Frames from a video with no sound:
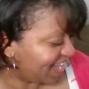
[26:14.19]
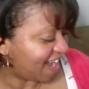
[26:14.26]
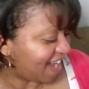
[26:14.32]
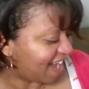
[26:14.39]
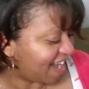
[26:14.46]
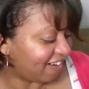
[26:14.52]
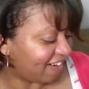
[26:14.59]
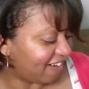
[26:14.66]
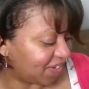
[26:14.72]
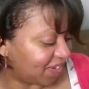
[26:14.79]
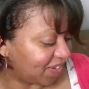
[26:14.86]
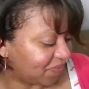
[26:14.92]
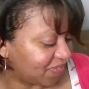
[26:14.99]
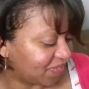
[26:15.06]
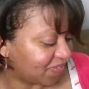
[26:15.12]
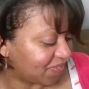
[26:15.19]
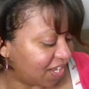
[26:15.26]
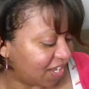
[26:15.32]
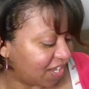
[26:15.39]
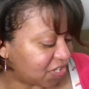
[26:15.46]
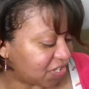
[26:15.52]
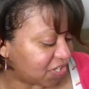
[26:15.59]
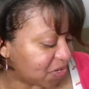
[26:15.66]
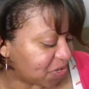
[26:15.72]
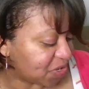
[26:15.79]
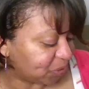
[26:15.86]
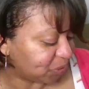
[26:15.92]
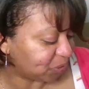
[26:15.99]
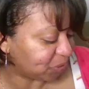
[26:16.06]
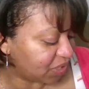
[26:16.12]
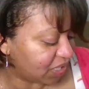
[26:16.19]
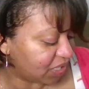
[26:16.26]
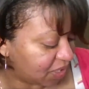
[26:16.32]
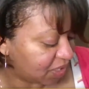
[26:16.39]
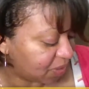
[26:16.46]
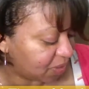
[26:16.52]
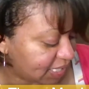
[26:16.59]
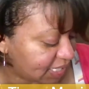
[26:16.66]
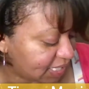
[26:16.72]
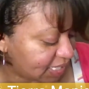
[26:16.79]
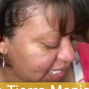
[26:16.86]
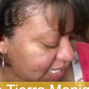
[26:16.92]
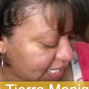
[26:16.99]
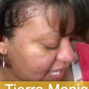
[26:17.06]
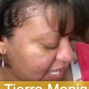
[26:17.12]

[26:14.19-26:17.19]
All right. So, what did I say?